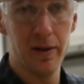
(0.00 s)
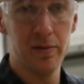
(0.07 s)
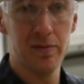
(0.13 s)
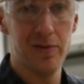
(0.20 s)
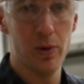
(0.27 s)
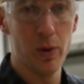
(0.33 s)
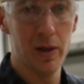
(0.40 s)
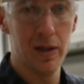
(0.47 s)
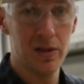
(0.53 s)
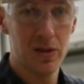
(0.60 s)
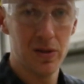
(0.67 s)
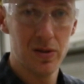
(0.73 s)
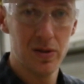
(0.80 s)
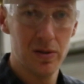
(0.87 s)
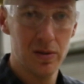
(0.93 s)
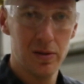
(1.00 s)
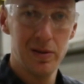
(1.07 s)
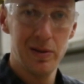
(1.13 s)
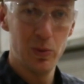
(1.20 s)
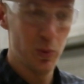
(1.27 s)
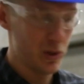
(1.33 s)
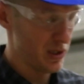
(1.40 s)
on 4 inches,
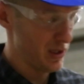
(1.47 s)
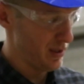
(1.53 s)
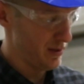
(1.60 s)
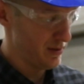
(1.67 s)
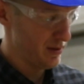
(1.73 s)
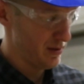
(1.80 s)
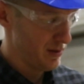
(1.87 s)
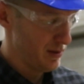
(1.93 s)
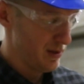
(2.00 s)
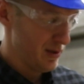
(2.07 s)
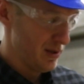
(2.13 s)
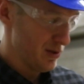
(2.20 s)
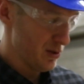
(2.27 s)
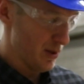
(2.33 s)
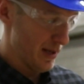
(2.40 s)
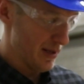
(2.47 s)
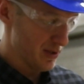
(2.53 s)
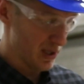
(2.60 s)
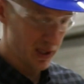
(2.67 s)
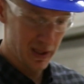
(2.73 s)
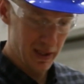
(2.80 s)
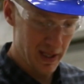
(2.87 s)
which it is. So that
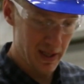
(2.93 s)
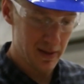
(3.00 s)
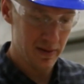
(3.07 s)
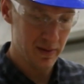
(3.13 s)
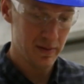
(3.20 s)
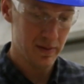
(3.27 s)
was a good cut.